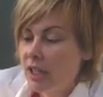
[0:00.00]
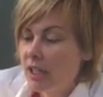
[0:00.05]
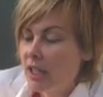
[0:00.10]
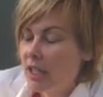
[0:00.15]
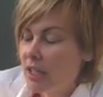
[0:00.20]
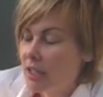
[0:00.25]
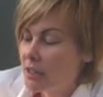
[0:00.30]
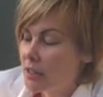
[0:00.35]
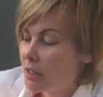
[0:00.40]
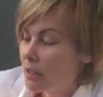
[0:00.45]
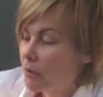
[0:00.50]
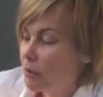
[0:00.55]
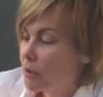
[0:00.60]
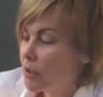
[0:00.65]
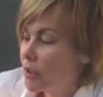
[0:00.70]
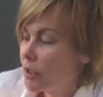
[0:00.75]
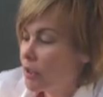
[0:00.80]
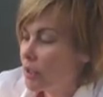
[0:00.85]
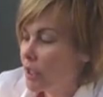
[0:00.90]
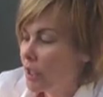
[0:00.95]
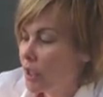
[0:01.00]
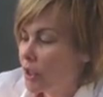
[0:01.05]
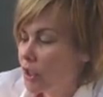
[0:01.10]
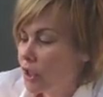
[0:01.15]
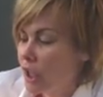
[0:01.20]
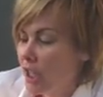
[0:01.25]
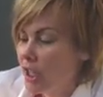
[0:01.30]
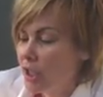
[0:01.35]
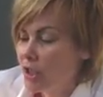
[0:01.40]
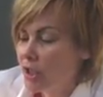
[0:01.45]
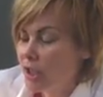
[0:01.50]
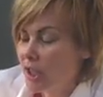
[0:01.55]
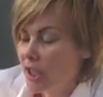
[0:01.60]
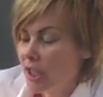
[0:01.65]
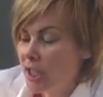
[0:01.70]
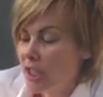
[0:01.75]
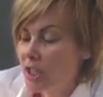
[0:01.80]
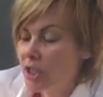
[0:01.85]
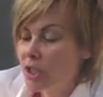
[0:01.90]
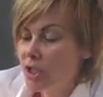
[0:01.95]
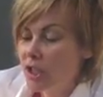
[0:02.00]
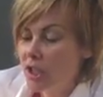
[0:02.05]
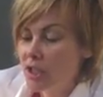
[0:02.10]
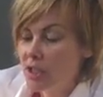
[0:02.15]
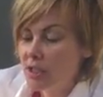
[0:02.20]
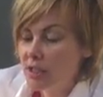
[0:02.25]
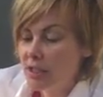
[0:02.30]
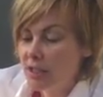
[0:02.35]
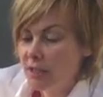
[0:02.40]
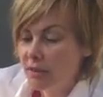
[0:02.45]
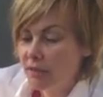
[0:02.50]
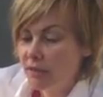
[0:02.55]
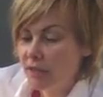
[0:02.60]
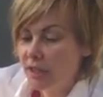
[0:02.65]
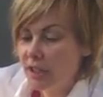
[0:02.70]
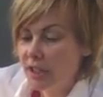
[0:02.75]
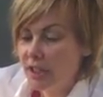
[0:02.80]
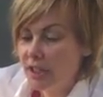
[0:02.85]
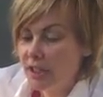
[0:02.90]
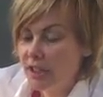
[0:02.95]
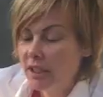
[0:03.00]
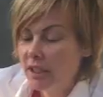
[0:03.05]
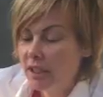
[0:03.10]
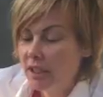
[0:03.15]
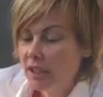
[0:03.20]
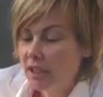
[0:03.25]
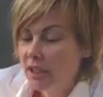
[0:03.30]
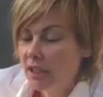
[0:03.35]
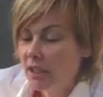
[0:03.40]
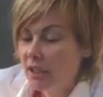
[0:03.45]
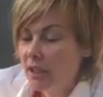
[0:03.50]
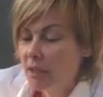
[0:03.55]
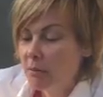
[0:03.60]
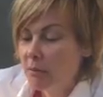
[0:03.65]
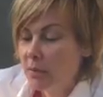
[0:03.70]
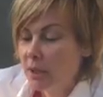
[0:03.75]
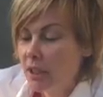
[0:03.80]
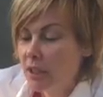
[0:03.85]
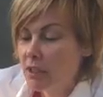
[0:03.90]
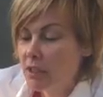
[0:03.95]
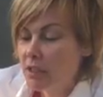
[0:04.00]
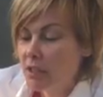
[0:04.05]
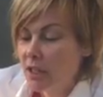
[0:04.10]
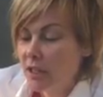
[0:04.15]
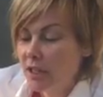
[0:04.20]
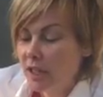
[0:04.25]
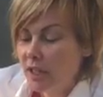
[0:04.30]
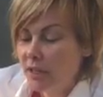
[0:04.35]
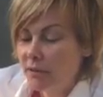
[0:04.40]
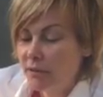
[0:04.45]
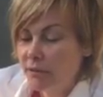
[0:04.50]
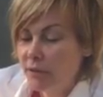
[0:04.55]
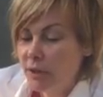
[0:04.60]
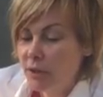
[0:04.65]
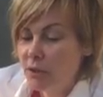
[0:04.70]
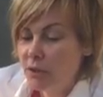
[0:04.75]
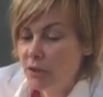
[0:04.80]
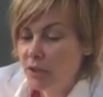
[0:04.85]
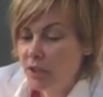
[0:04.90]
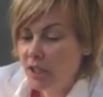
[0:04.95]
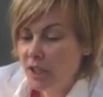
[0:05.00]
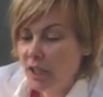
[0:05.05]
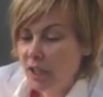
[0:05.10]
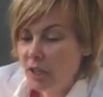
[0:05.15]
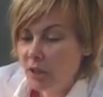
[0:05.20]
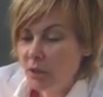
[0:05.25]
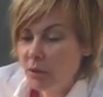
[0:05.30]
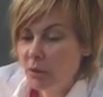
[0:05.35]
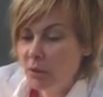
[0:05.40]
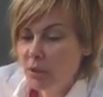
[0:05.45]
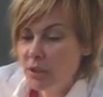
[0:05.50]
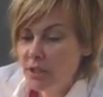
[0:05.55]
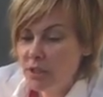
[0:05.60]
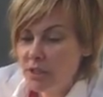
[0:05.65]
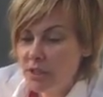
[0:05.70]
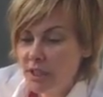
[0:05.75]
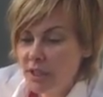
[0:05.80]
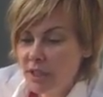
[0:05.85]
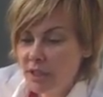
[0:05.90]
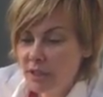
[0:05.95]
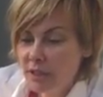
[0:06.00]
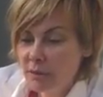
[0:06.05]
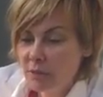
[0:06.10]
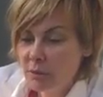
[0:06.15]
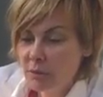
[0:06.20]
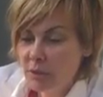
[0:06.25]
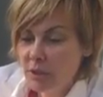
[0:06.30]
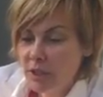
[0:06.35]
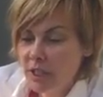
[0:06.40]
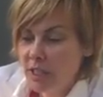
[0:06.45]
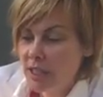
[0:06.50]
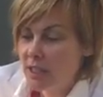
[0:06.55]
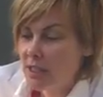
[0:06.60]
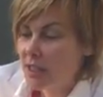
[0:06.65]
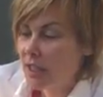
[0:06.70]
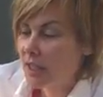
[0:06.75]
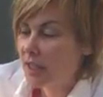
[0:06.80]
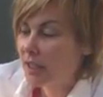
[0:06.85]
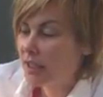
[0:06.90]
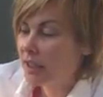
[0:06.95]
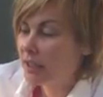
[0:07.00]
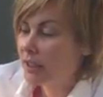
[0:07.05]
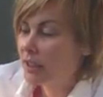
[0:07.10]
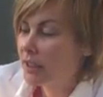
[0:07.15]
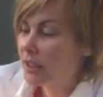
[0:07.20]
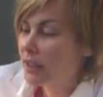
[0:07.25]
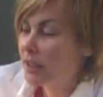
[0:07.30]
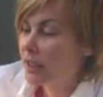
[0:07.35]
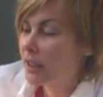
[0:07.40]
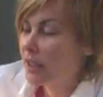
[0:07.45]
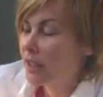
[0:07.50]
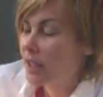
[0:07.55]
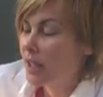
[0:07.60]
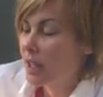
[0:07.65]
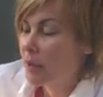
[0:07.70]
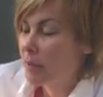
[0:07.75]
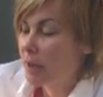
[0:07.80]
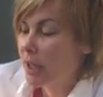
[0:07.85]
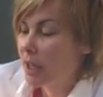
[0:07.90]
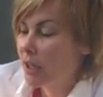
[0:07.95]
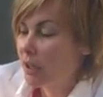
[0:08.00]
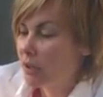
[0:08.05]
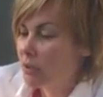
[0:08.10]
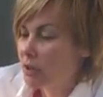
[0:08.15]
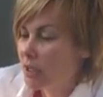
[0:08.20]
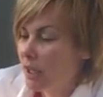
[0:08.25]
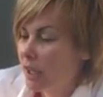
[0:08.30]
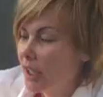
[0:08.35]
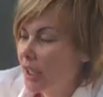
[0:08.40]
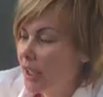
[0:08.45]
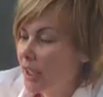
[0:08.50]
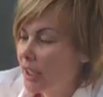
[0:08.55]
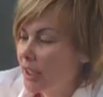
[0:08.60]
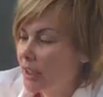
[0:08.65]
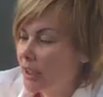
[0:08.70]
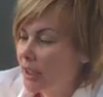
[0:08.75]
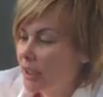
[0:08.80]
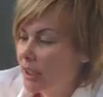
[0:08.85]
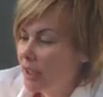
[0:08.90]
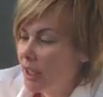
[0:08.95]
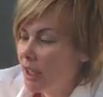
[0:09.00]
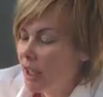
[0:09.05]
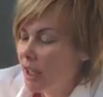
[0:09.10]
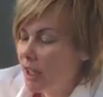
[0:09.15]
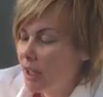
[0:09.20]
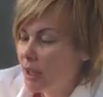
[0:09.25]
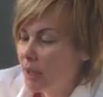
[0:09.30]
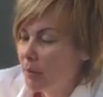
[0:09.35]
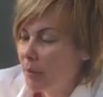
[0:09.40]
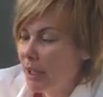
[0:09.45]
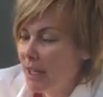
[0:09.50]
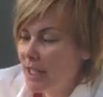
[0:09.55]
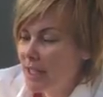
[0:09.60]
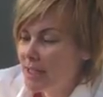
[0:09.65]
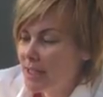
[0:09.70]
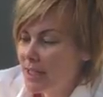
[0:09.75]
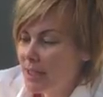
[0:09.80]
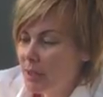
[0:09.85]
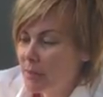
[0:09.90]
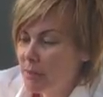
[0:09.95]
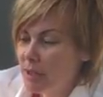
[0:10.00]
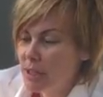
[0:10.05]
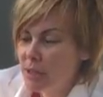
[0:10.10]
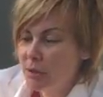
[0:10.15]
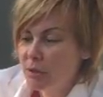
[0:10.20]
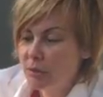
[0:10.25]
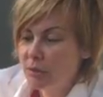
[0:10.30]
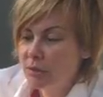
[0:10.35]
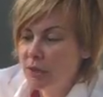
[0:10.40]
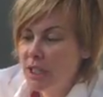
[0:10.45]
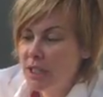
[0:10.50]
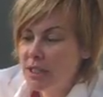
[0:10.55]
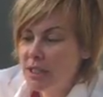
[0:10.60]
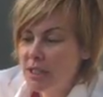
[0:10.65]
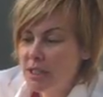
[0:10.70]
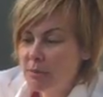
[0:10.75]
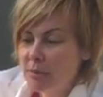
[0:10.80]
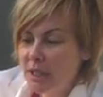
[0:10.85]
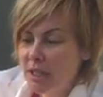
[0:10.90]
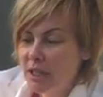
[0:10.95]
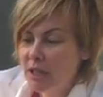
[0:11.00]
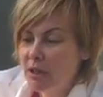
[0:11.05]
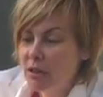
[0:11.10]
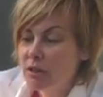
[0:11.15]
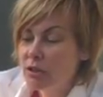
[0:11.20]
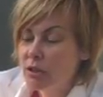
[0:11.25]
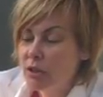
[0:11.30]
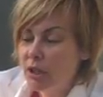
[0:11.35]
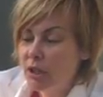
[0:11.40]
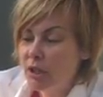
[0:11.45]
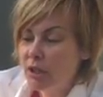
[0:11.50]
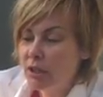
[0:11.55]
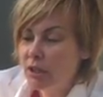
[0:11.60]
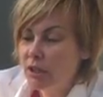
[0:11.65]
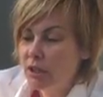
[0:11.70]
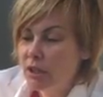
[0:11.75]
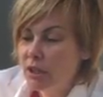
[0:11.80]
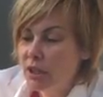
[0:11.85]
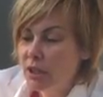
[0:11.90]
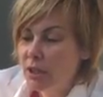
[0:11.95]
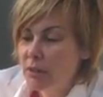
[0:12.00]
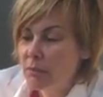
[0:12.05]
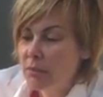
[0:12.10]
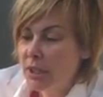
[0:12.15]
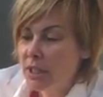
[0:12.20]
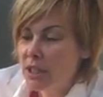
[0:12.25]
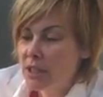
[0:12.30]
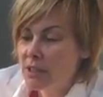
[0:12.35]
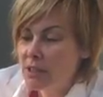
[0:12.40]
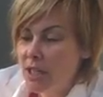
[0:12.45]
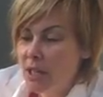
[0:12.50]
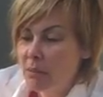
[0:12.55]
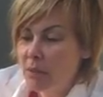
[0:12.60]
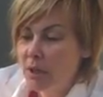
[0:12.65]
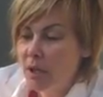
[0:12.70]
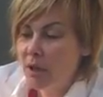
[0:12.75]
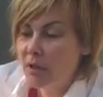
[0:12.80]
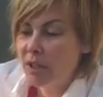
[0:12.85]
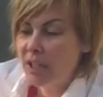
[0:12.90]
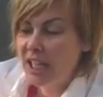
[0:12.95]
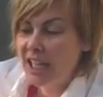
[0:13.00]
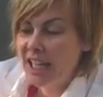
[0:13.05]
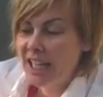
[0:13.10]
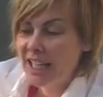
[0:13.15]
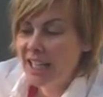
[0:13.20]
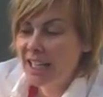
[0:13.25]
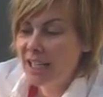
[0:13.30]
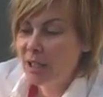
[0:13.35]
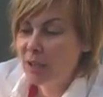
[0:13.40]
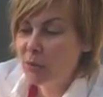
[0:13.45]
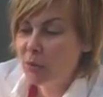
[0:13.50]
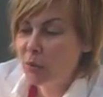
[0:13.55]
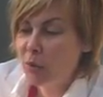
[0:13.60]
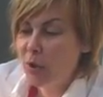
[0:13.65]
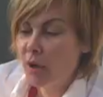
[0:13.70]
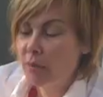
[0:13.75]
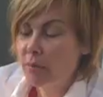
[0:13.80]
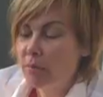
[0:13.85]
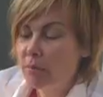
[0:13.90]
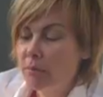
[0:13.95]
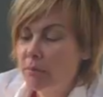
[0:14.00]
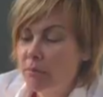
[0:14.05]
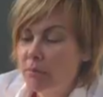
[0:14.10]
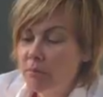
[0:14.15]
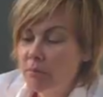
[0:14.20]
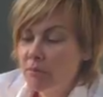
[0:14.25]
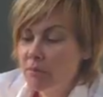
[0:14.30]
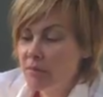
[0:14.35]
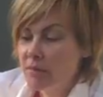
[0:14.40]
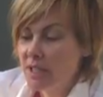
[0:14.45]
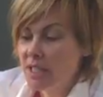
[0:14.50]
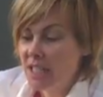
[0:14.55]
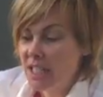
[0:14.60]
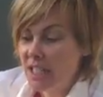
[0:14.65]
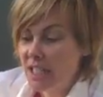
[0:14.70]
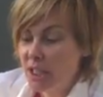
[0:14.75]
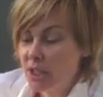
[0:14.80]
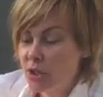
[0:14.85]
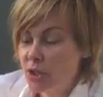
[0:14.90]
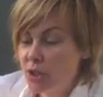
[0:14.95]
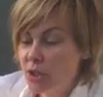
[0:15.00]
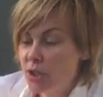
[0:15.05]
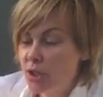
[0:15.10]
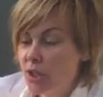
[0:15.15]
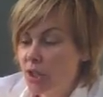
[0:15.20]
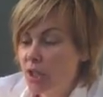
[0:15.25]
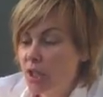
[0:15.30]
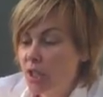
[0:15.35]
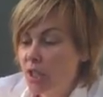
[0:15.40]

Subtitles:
Yes, I would change the hinges, definitely, because I think food can get caught underneath them quite easily. They'd be hard to clean. The plate in the middle needs to be larger because that will only heat one dish